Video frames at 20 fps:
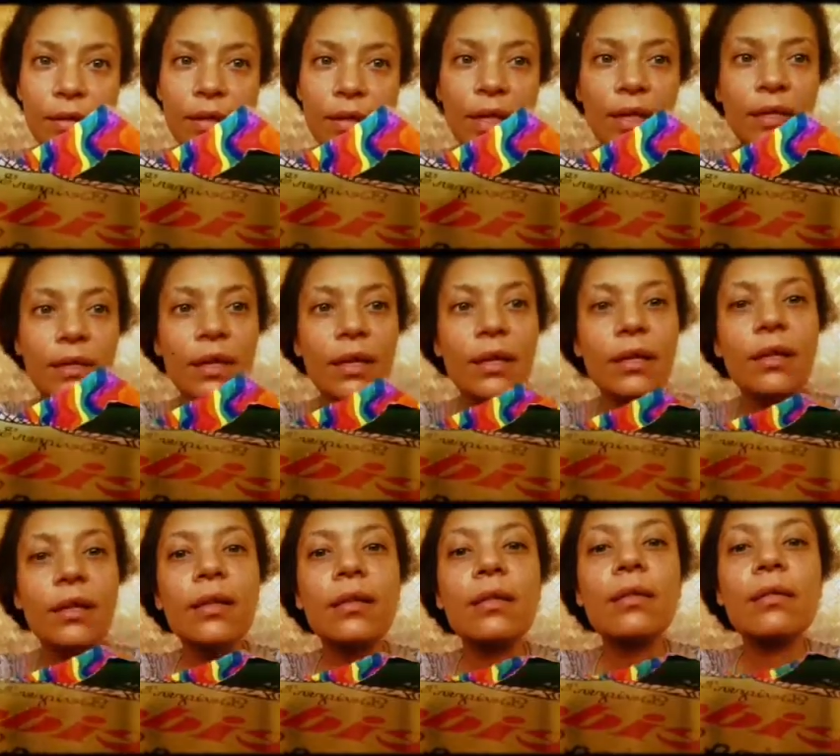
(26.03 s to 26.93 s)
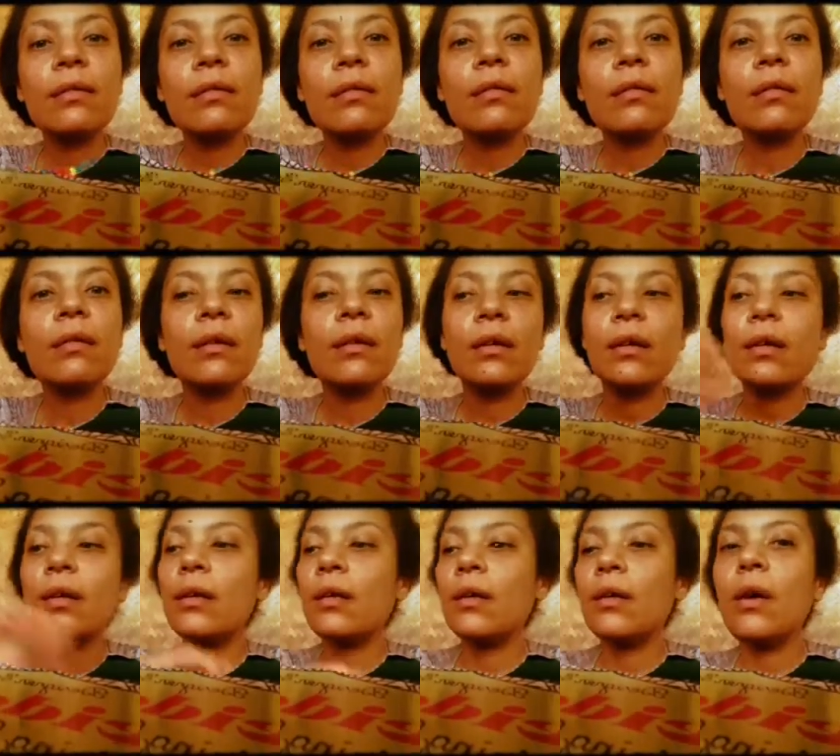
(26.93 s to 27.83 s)
Things like this.
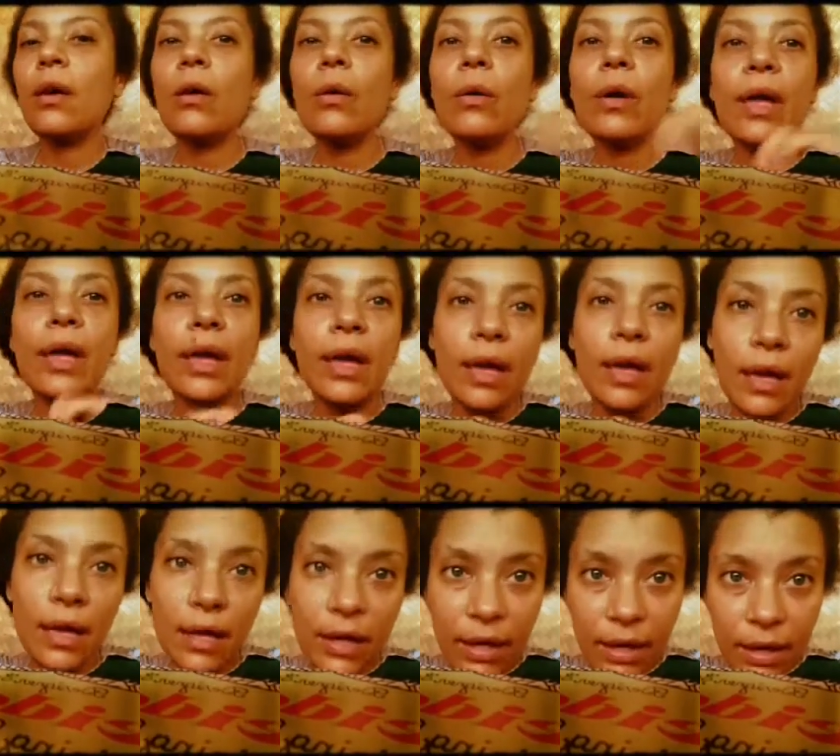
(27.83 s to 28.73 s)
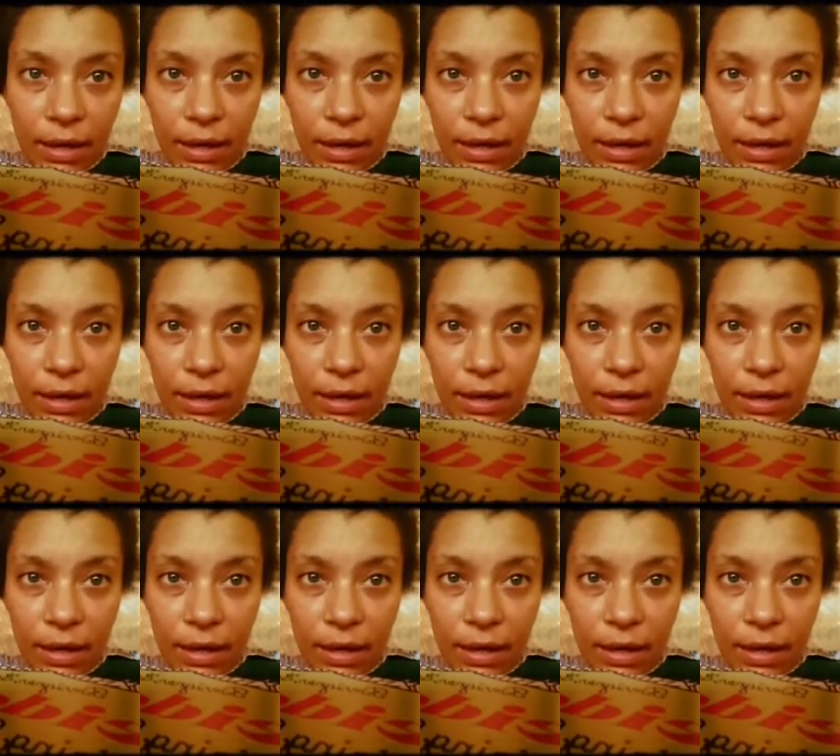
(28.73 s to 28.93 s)
Okay.